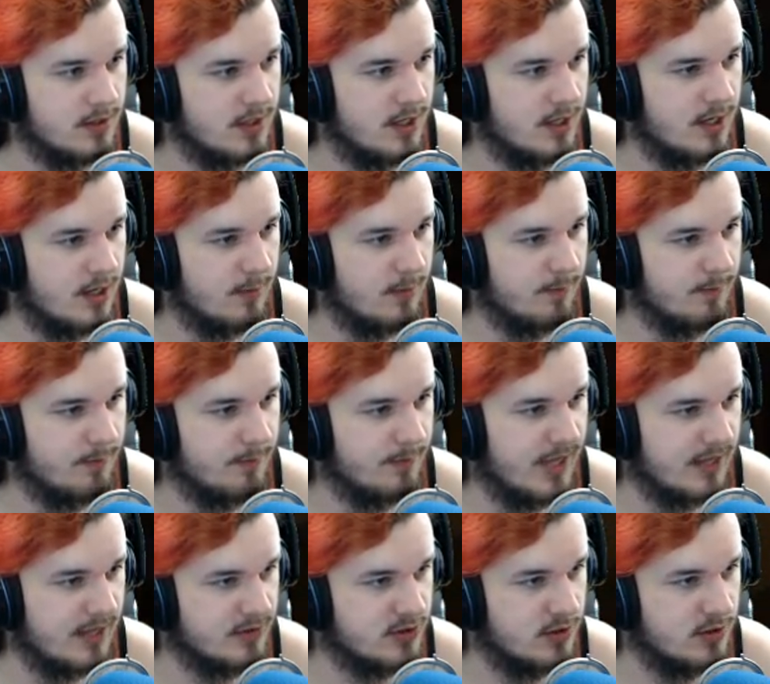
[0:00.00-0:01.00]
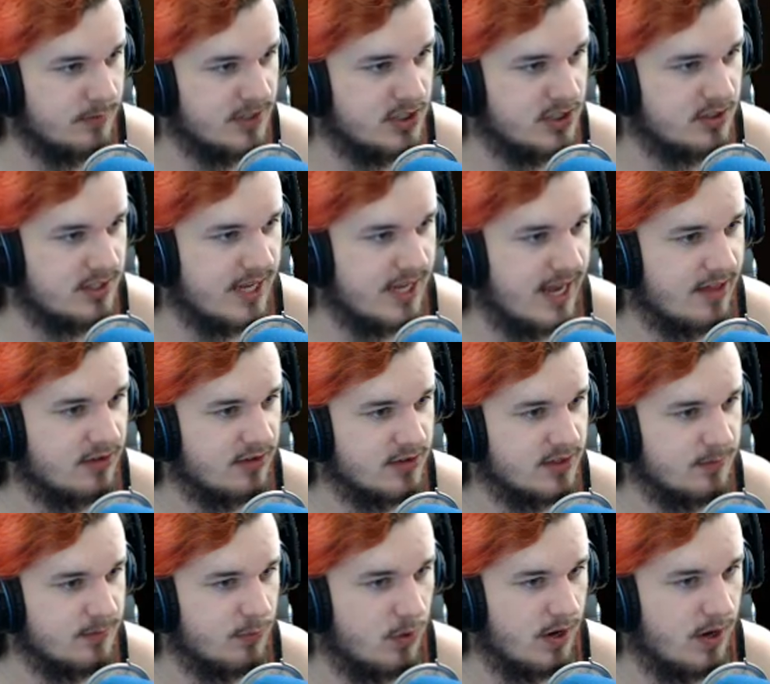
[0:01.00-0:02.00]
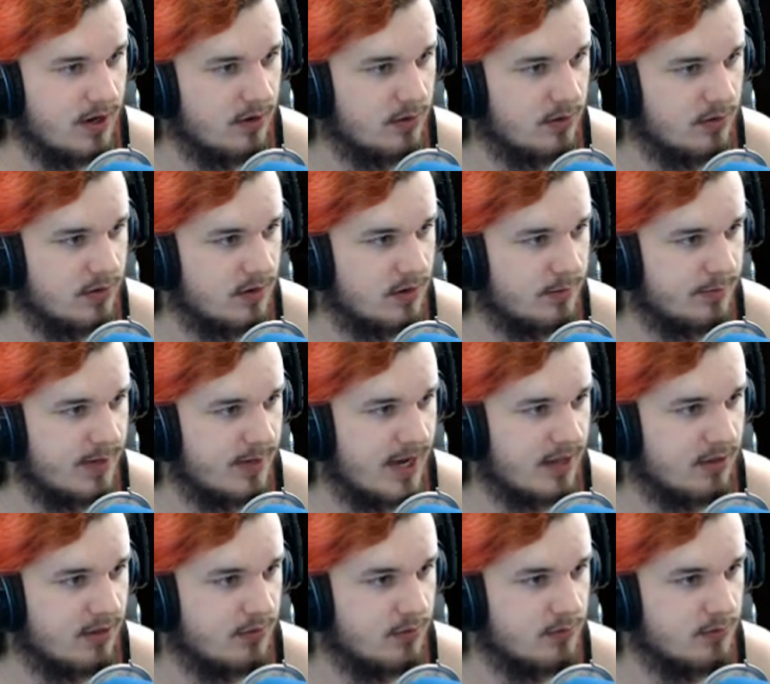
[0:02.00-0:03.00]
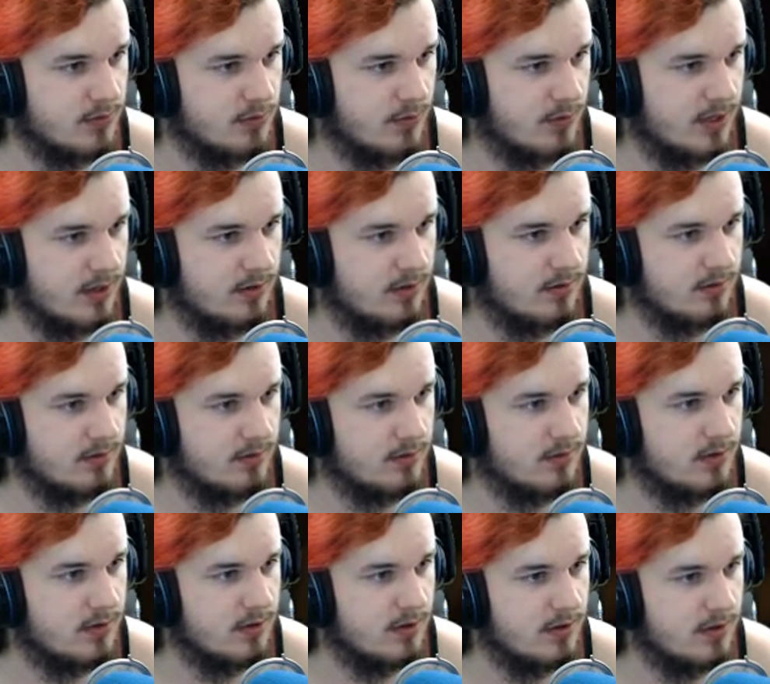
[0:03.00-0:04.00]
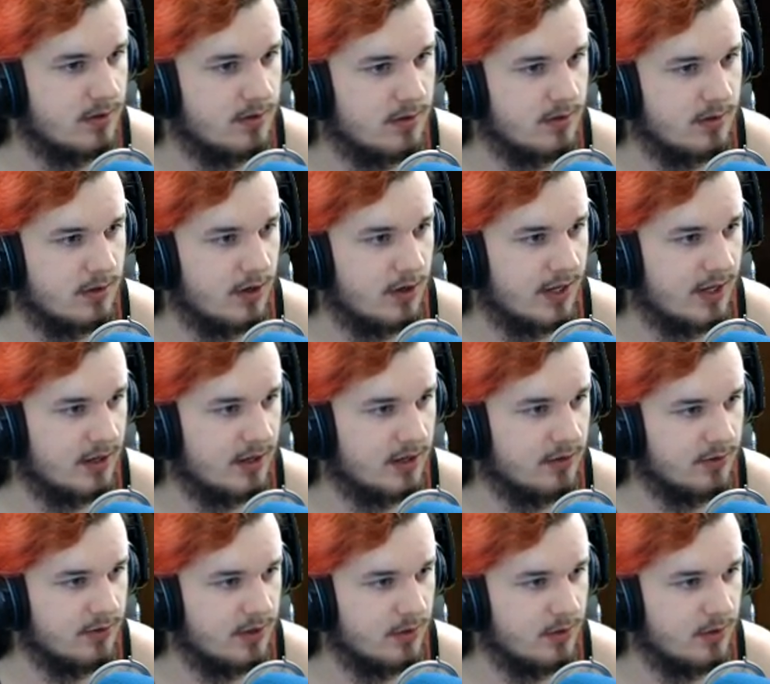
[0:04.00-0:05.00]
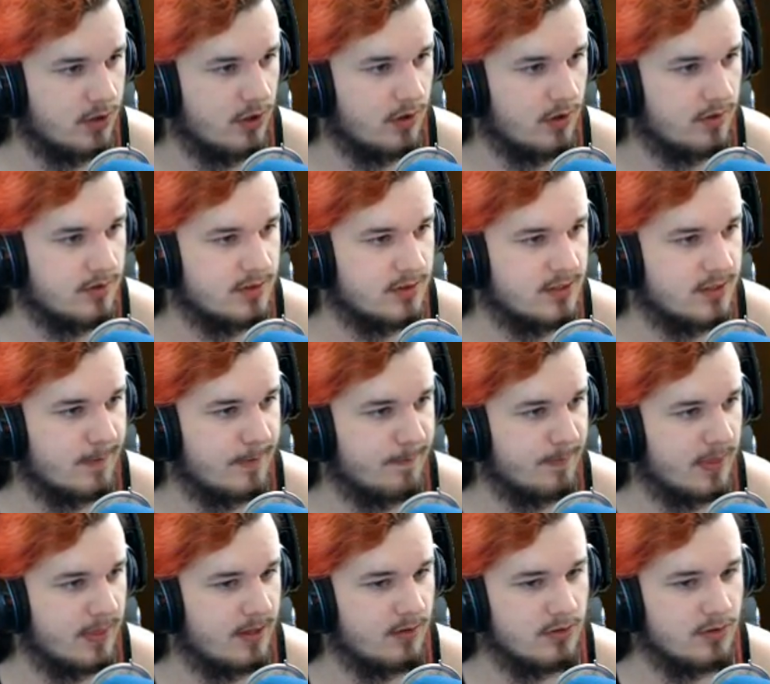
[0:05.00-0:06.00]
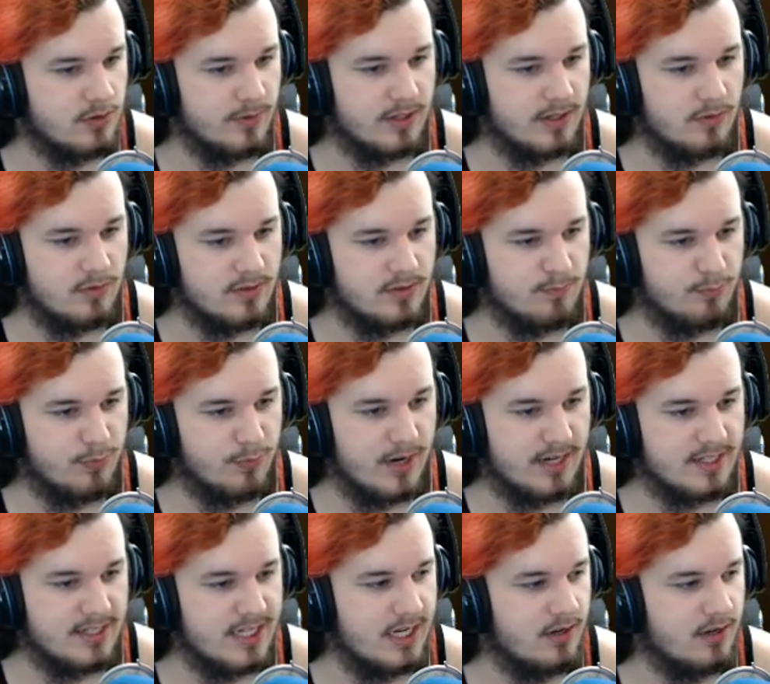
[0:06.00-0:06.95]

Um, yeah, so let me just gather some more. I know in the bathrooms, wait. Oh yeah, here we go. Curtains, so we can break